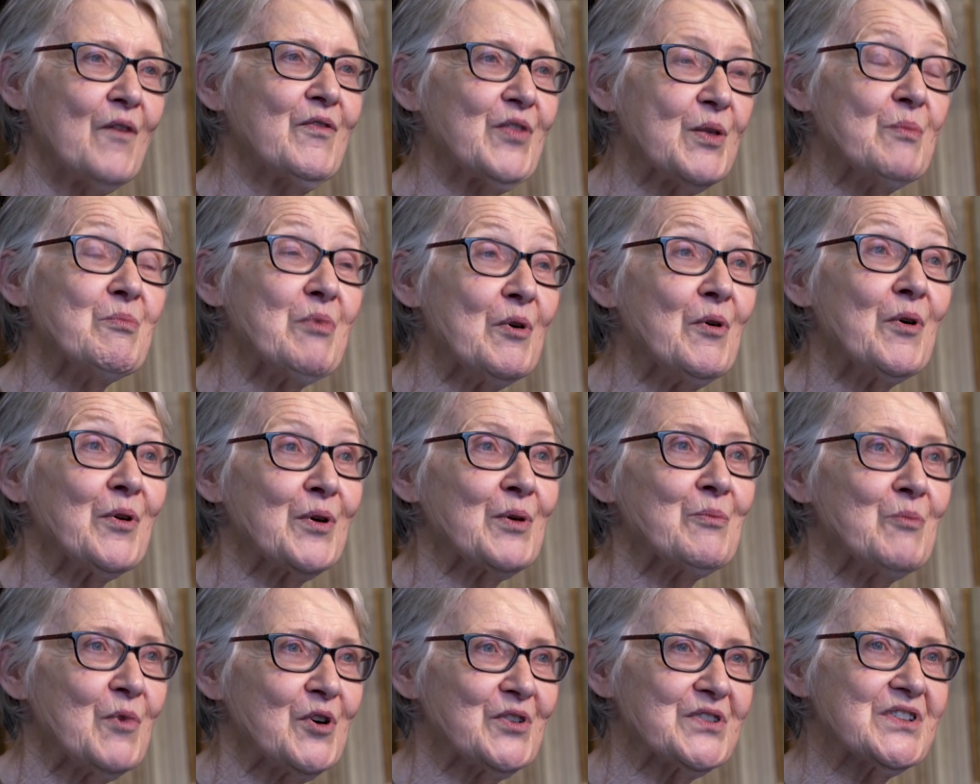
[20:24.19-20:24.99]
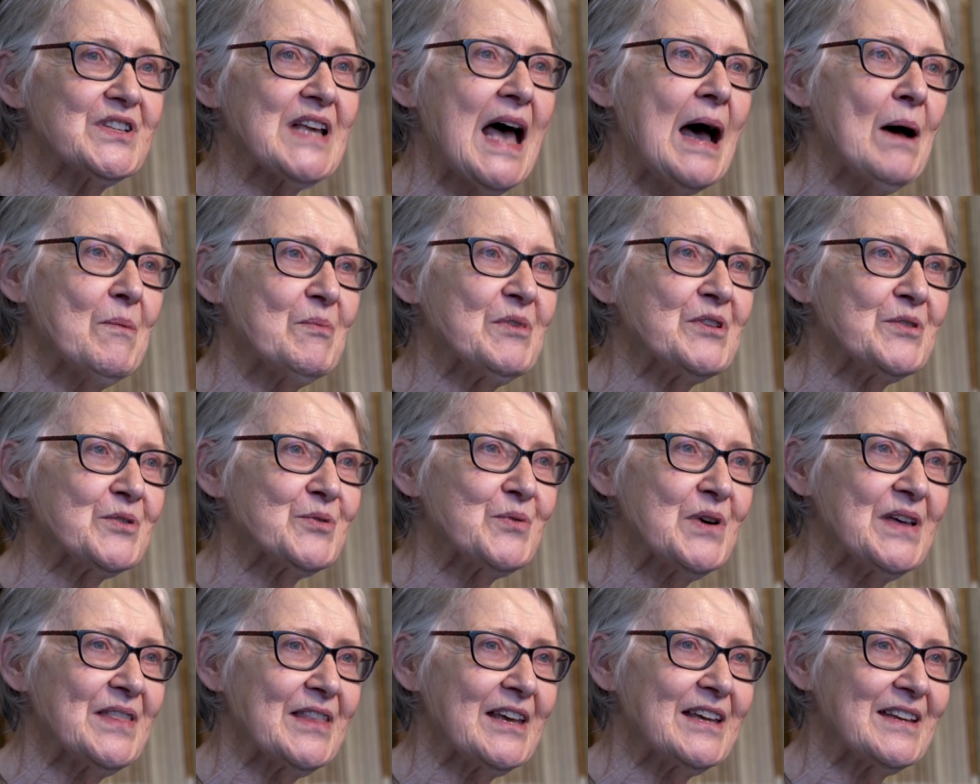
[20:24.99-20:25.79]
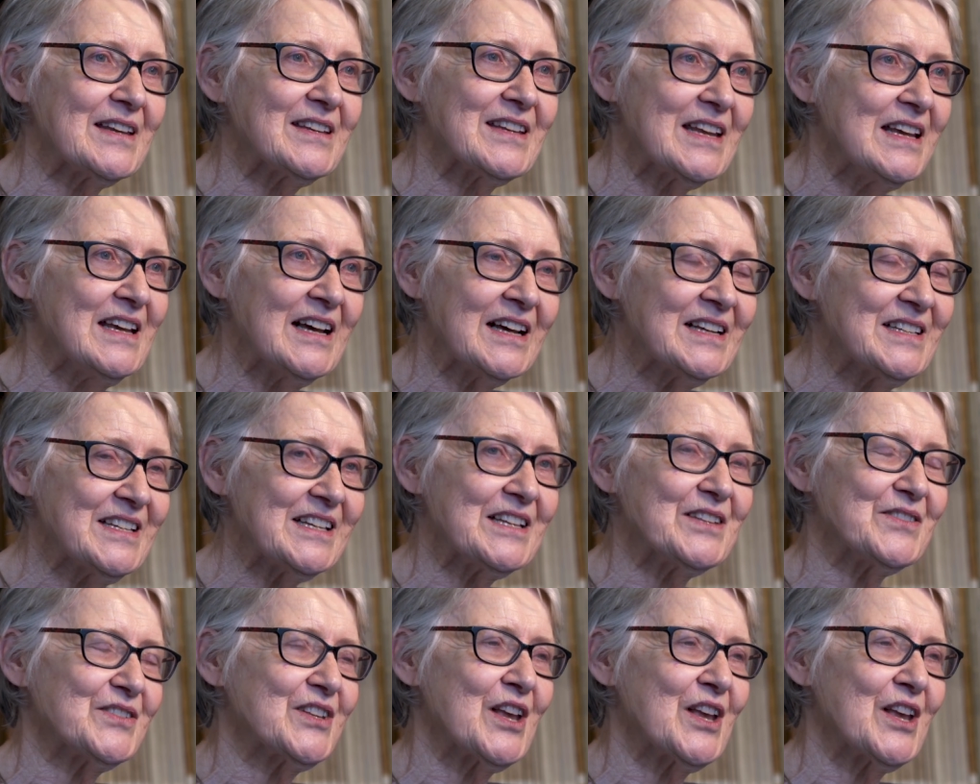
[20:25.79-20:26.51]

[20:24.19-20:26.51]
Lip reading: the ball and what's happened with it at it.